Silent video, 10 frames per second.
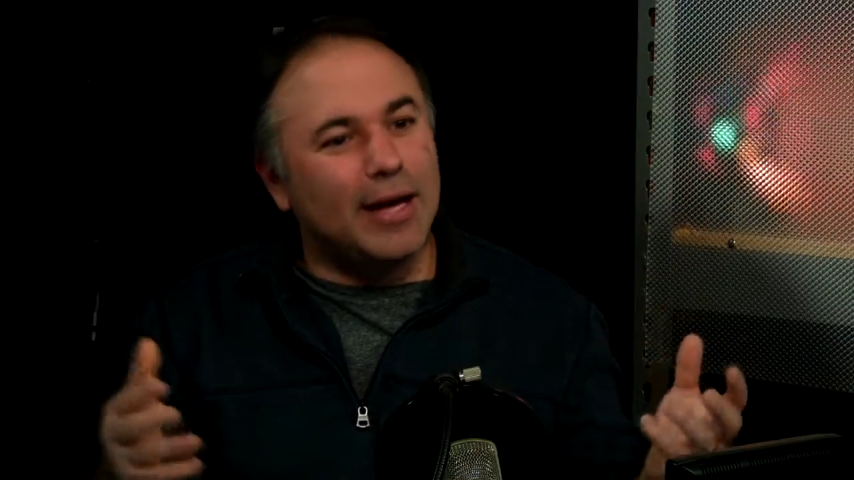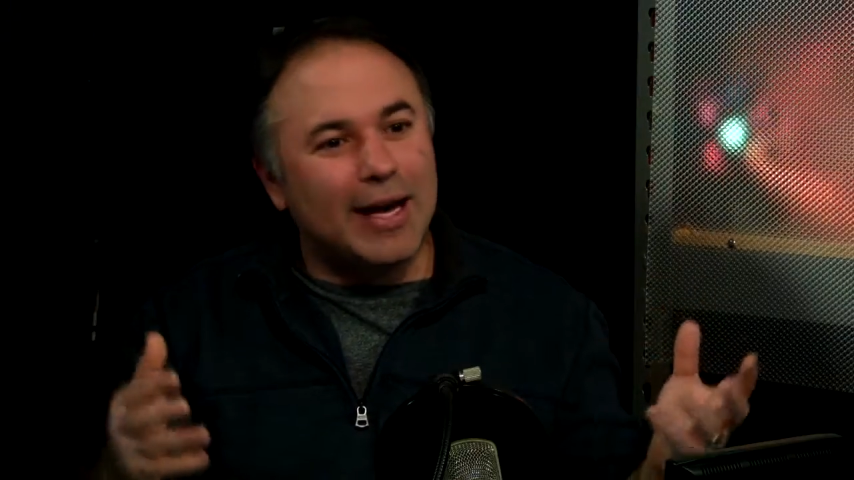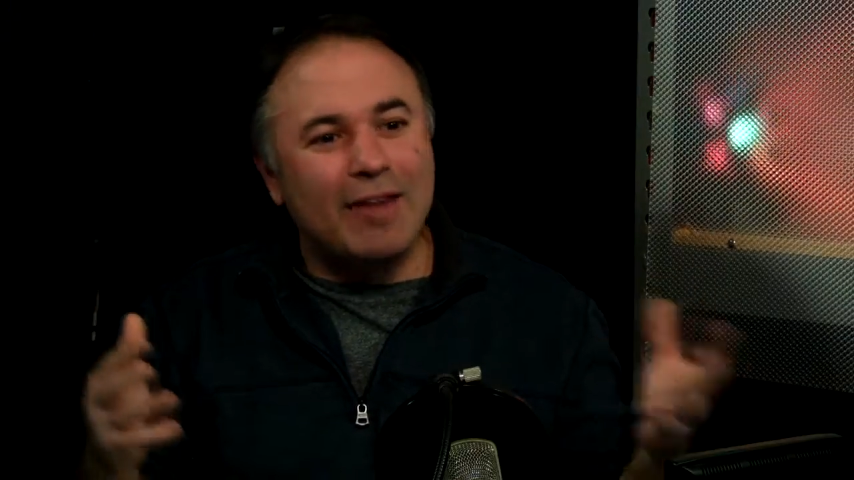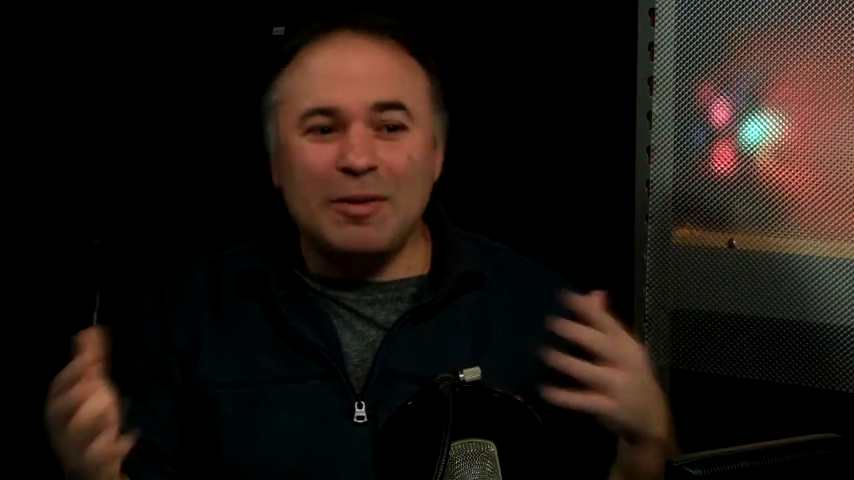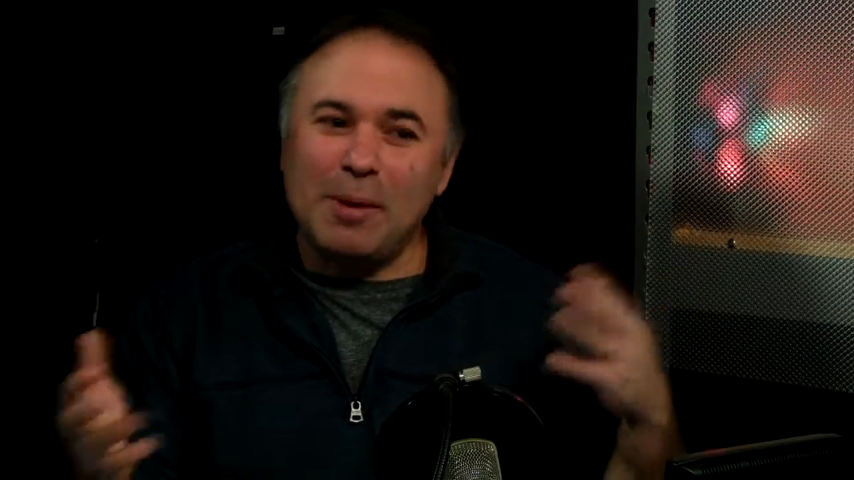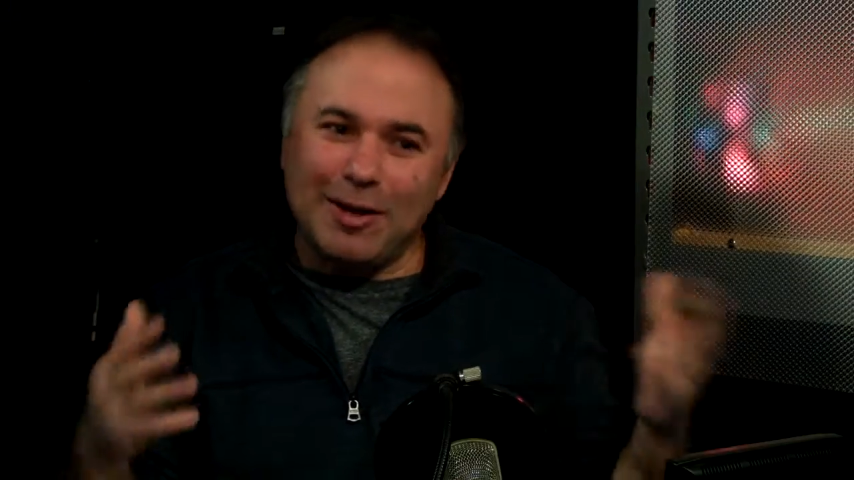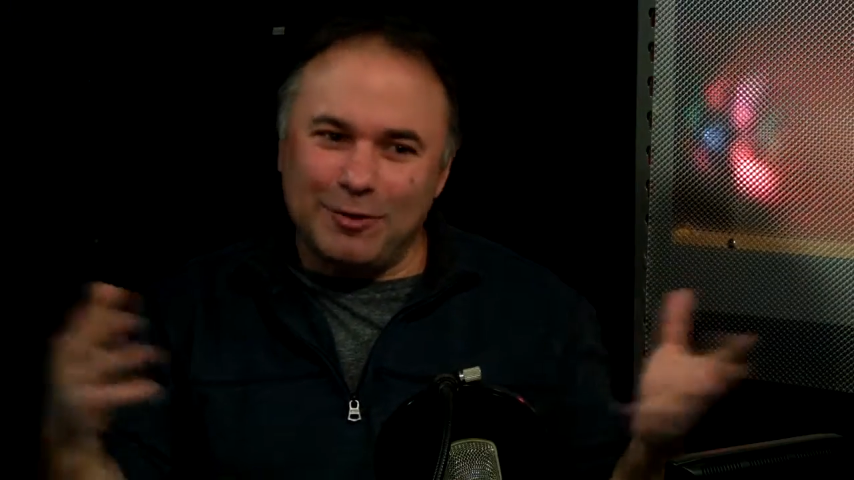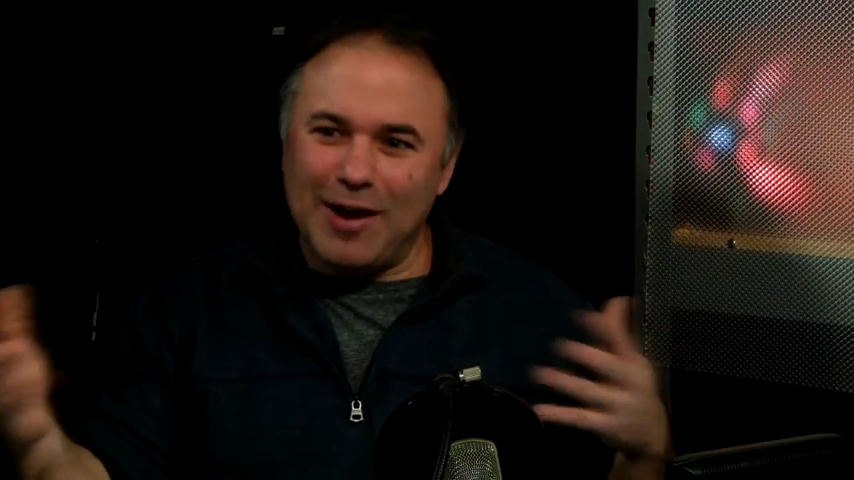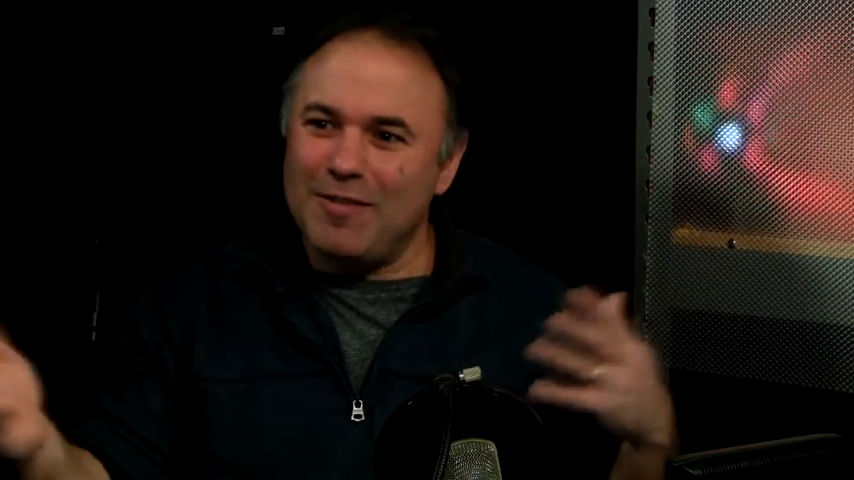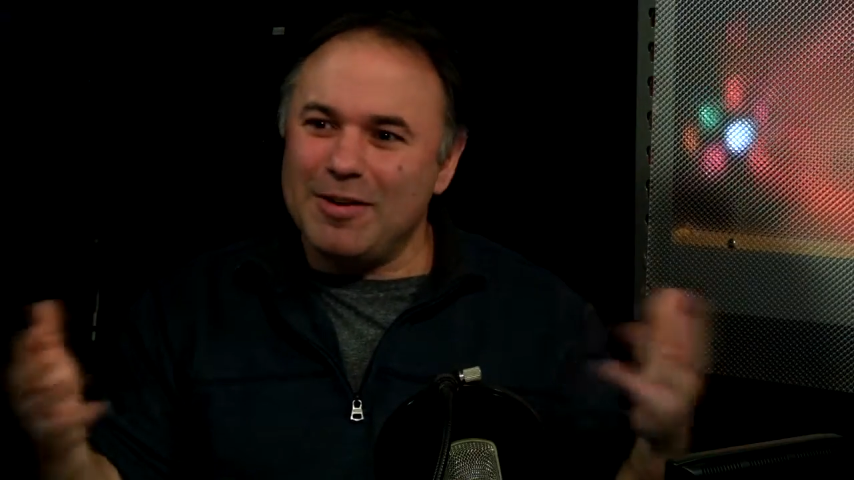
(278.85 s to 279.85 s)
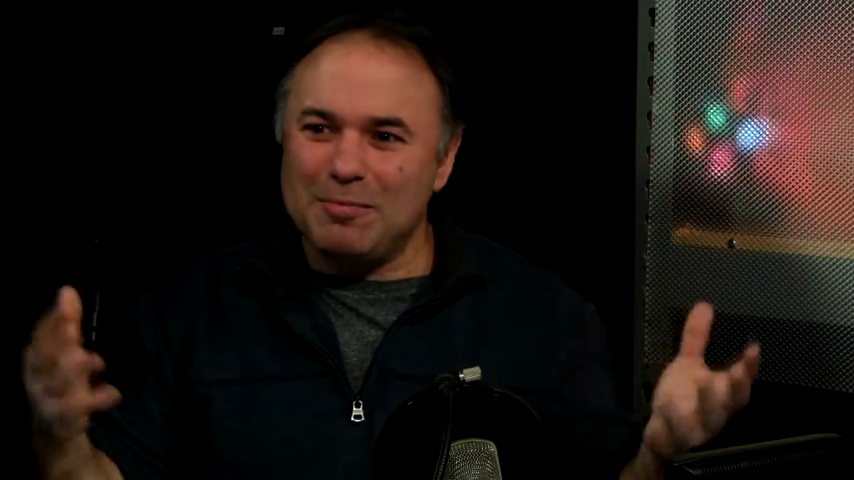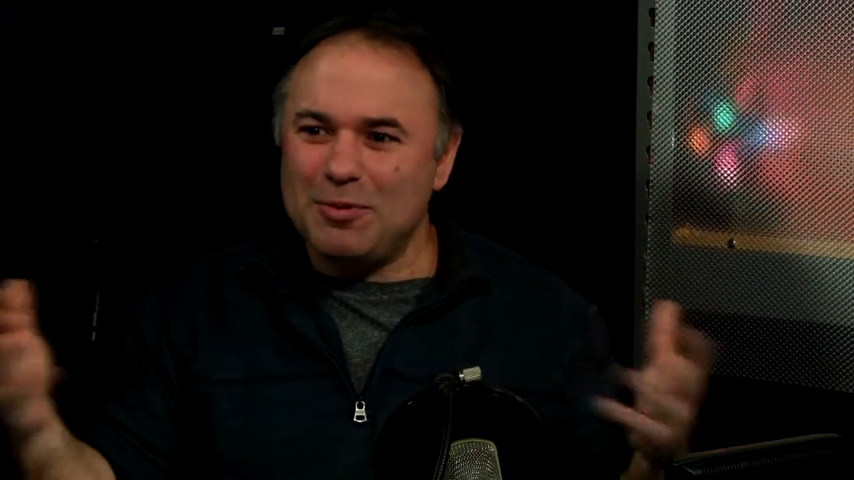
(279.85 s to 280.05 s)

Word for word: get everybody's favorite